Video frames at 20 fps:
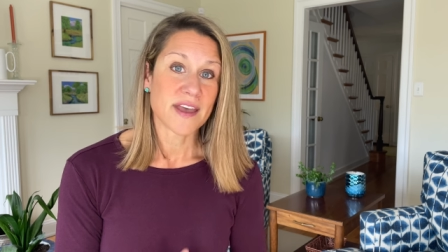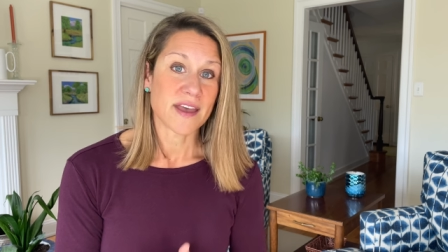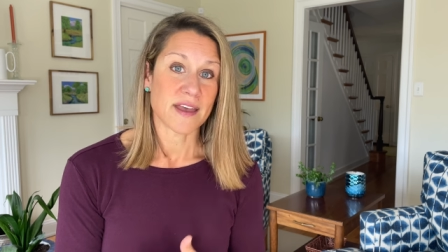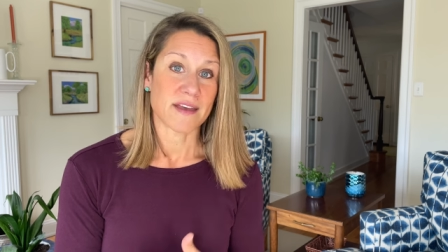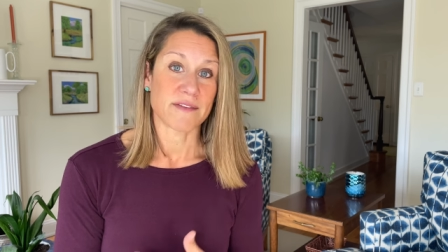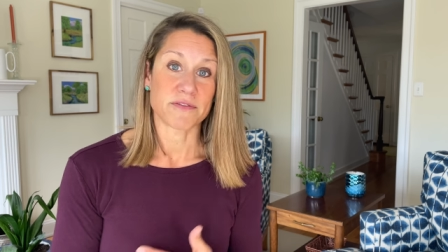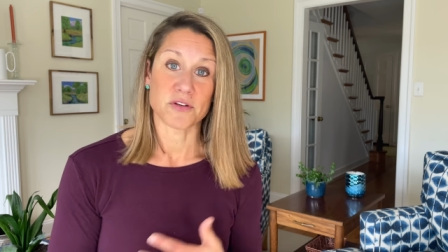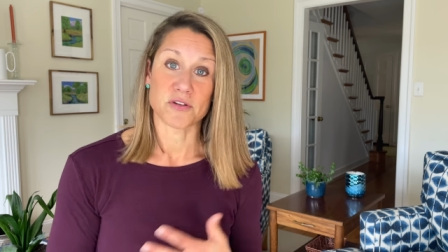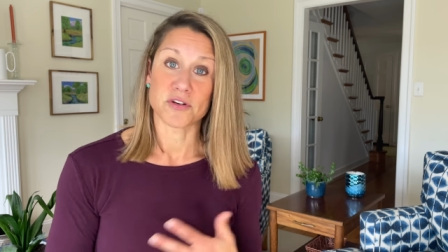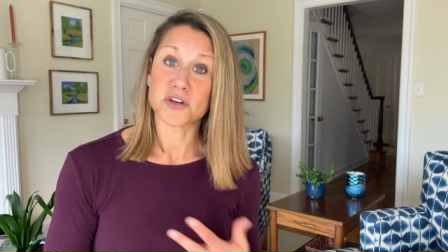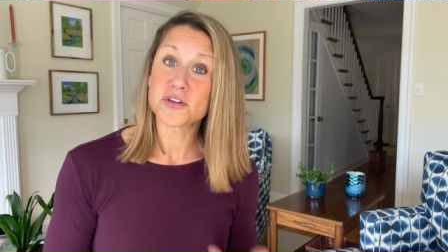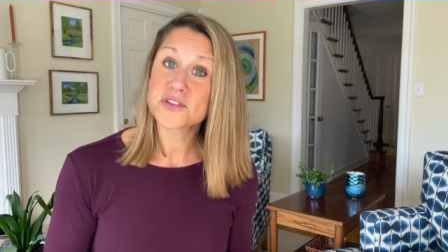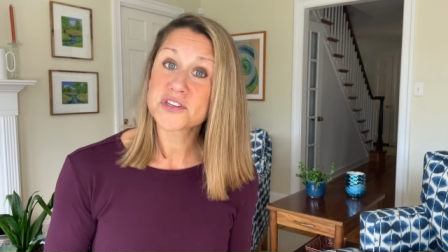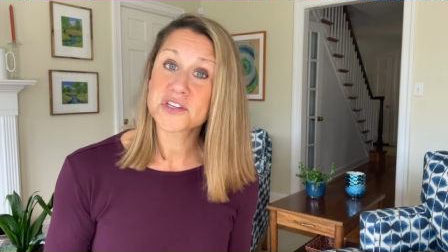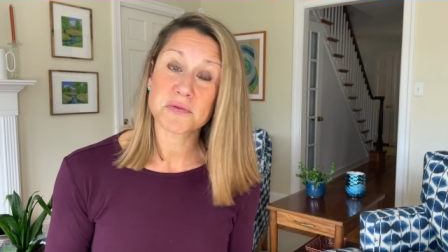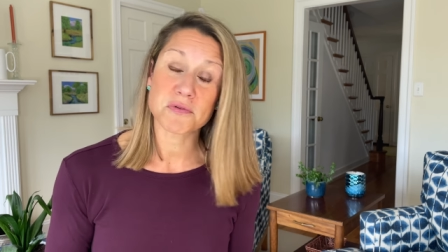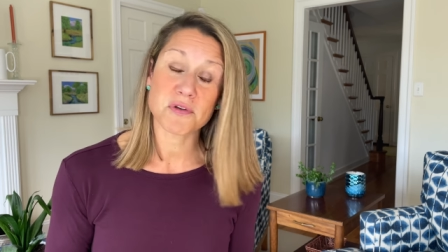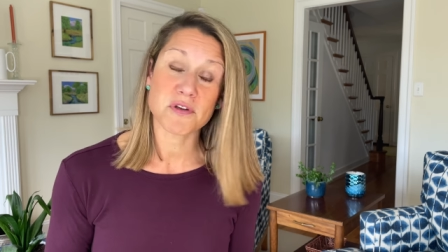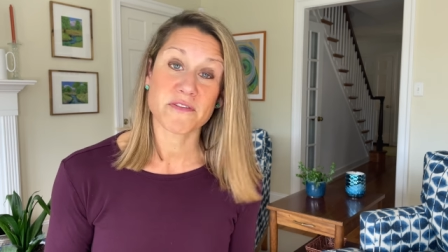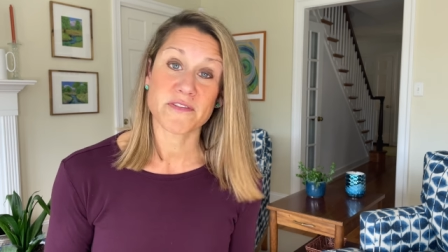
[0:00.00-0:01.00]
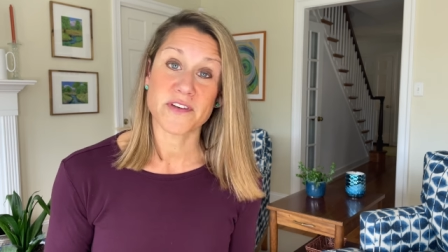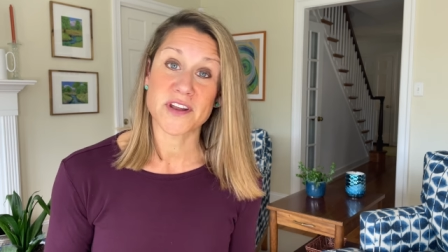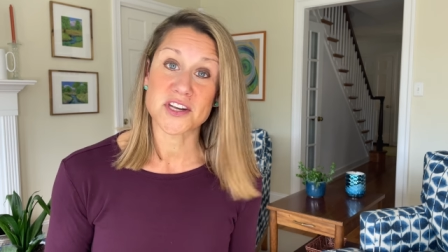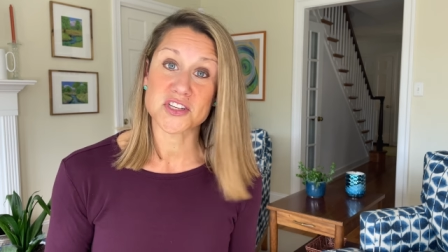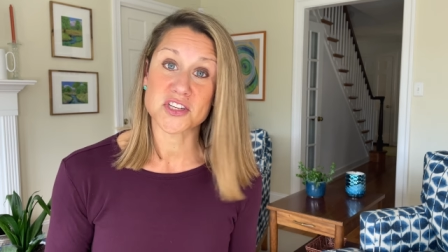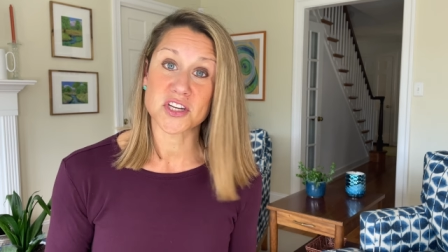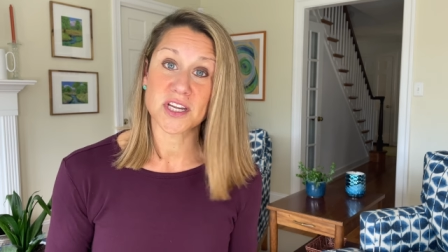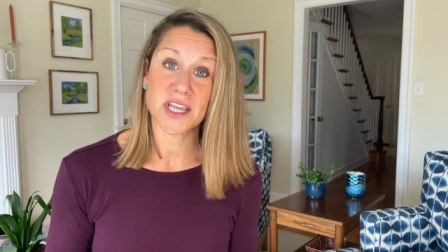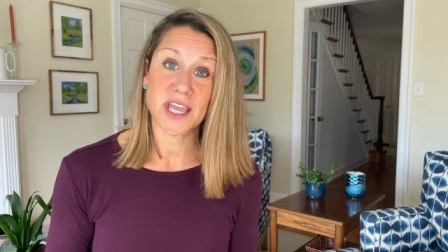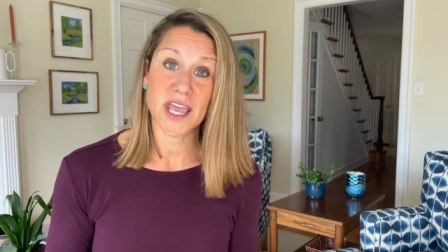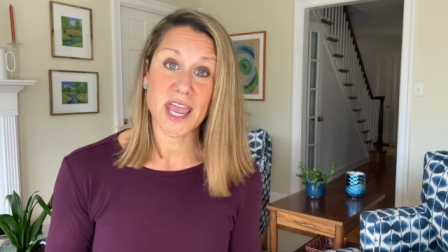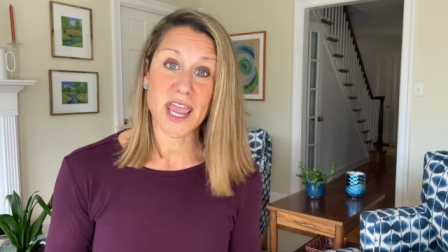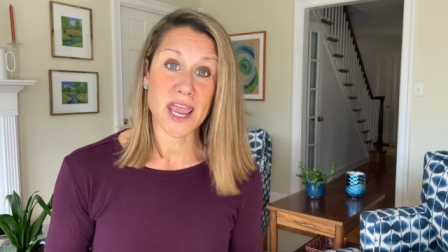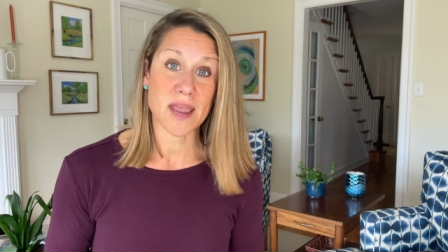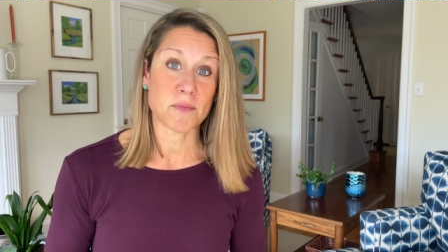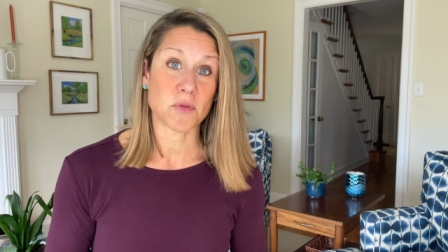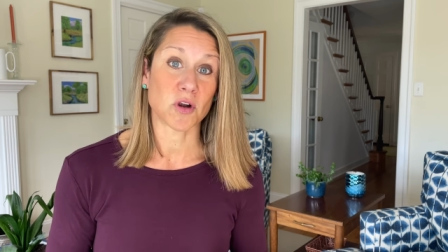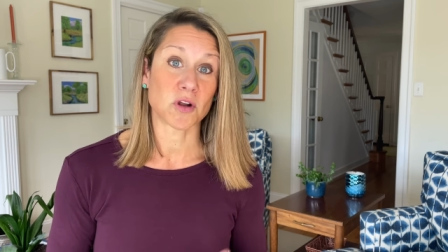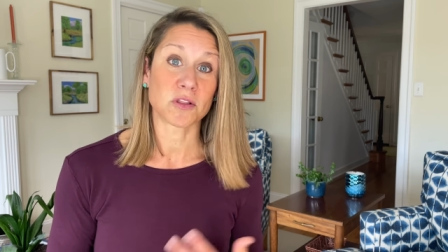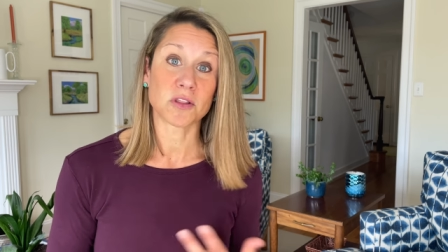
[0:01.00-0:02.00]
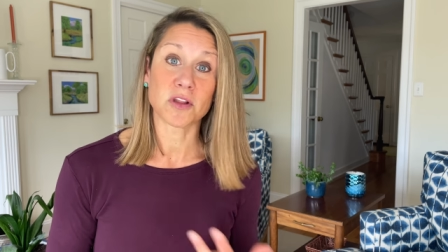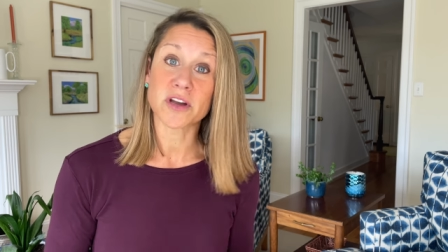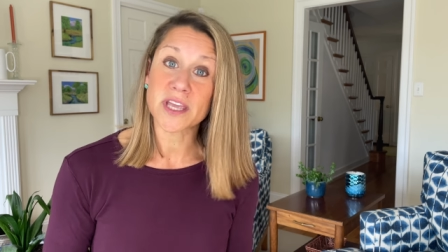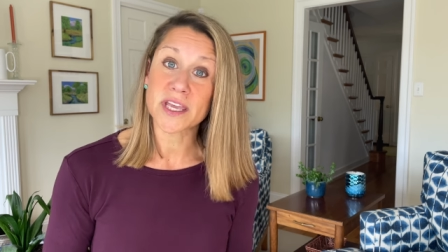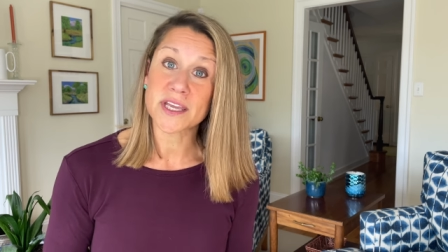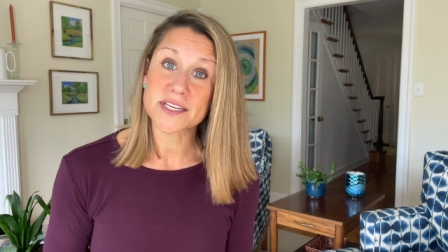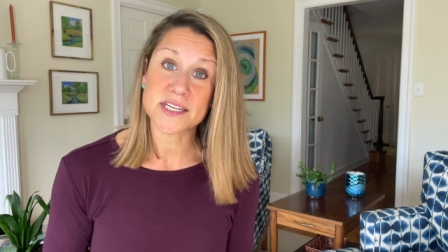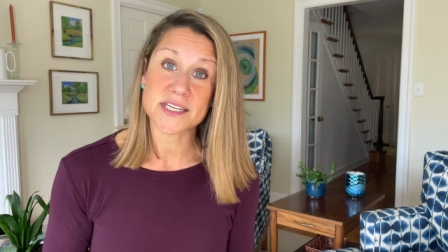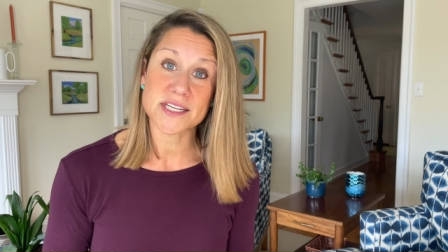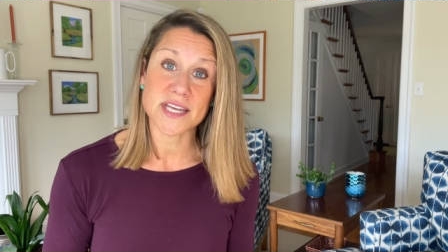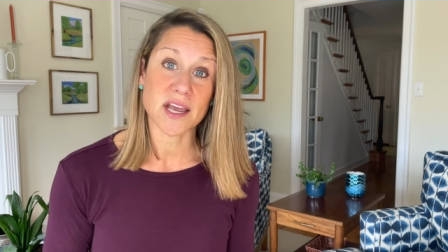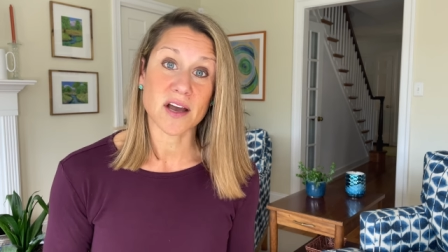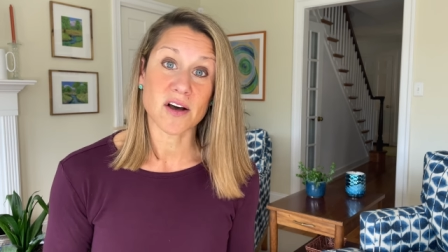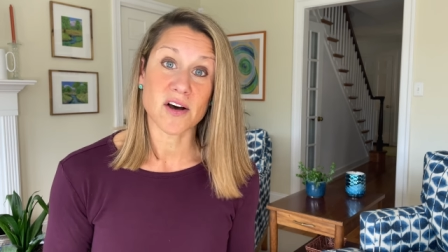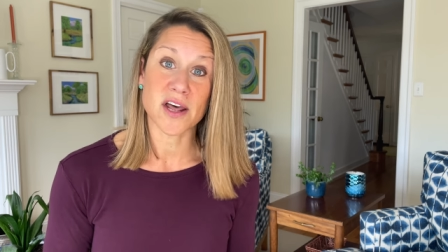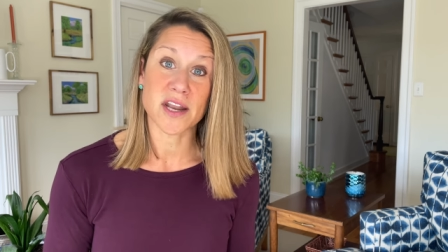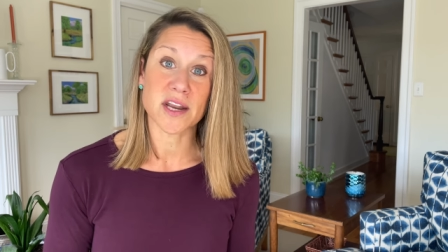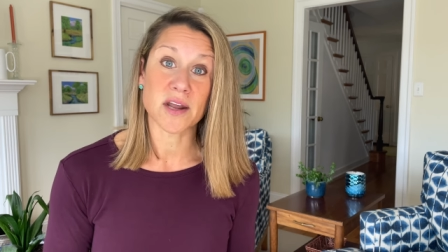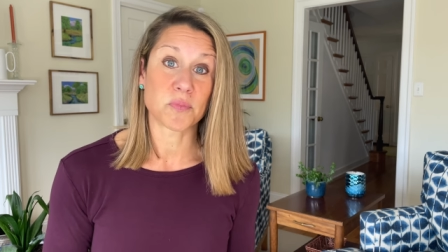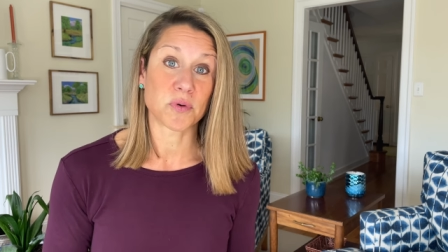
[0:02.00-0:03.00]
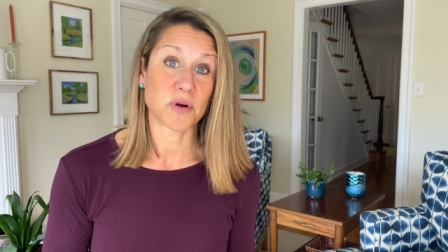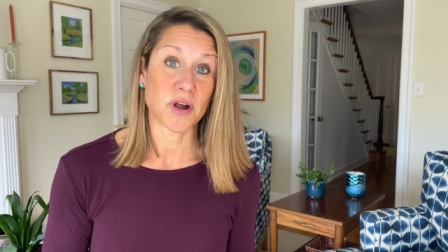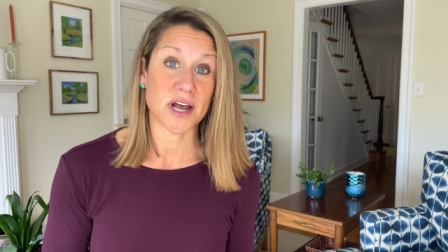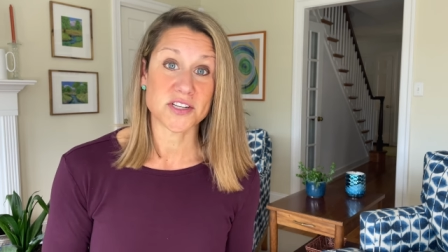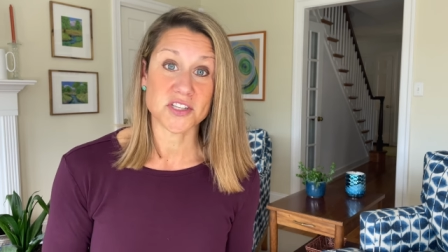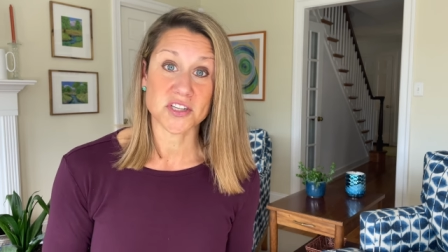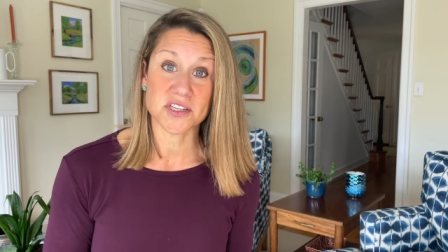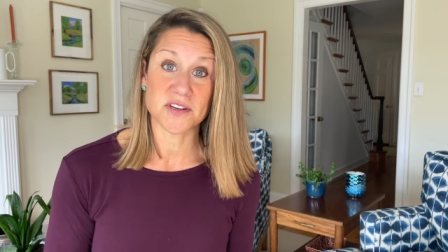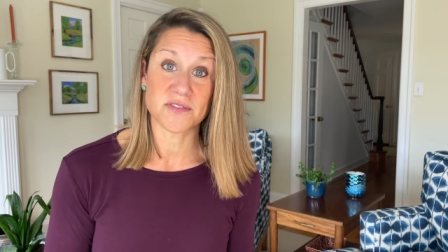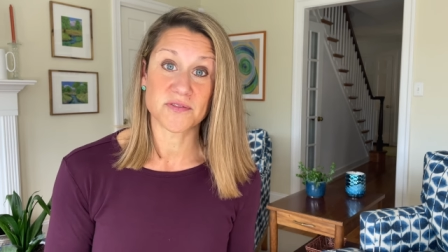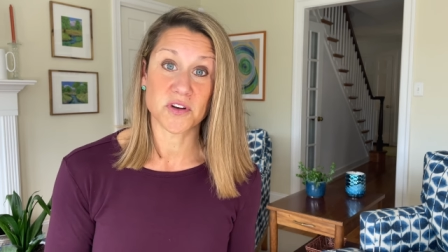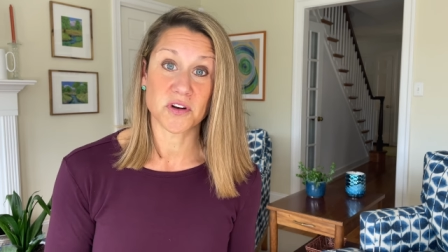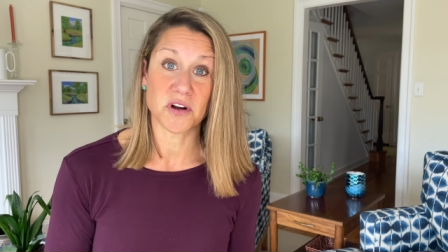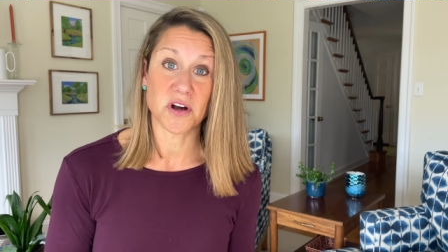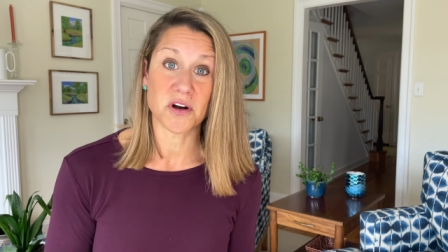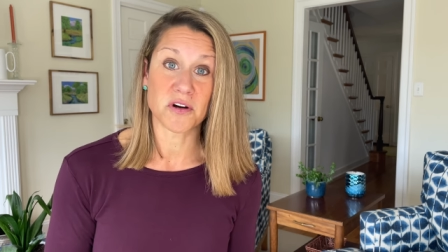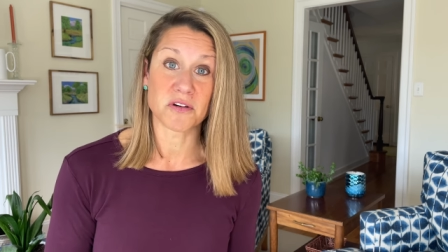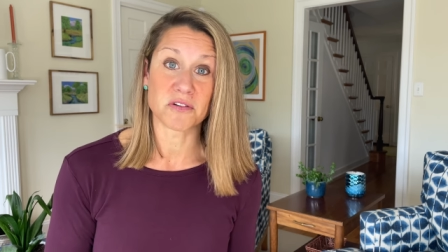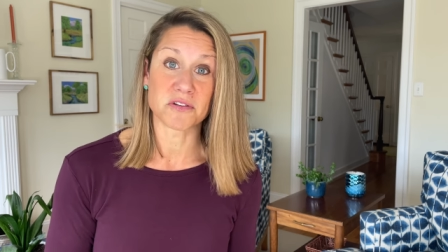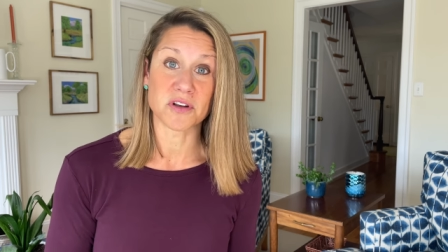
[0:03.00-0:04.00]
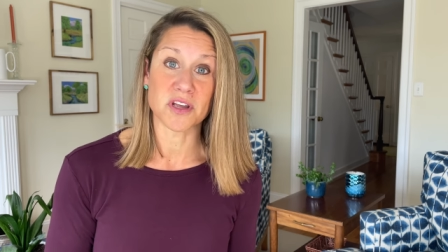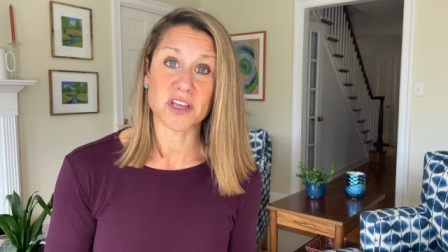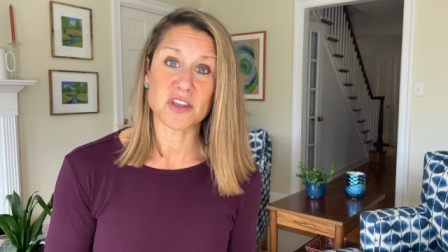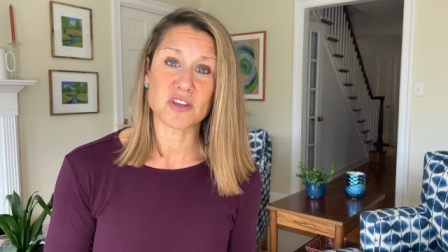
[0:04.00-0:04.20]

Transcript: If you're new to the refinishing game or looking to take on a project of your own,